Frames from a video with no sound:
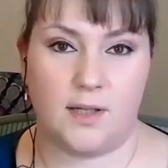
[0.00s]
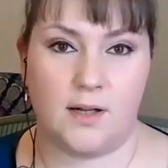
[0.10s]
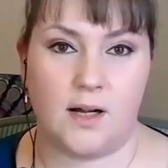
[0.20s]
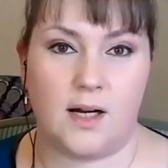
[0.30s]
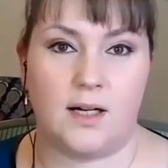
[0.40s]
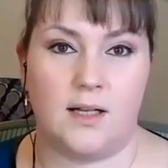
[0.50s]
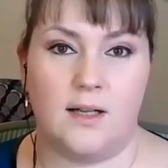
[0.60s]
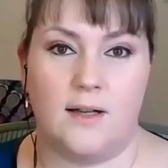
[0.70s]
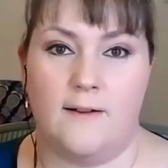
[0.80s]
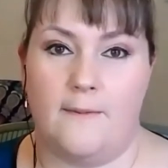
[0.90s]
car
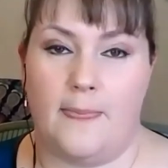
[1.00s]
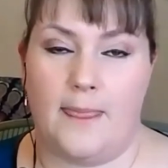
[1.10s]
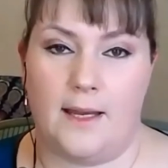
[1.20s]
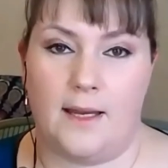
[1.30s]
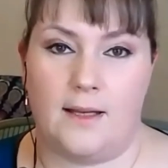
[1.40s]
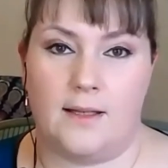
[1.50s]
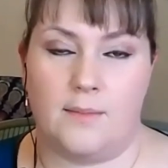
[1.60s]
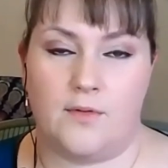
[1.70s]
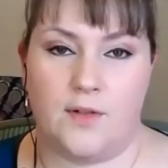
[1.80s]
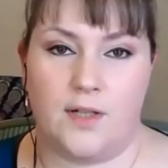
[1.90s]
and I'm
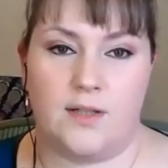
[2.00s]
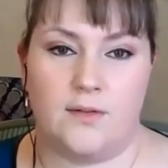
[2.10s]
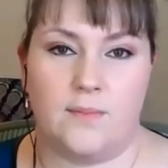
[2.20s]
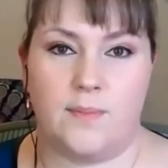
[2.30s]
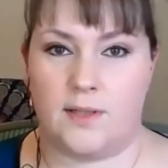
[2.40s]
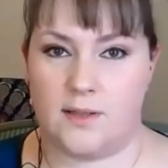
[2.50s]
afraid to put the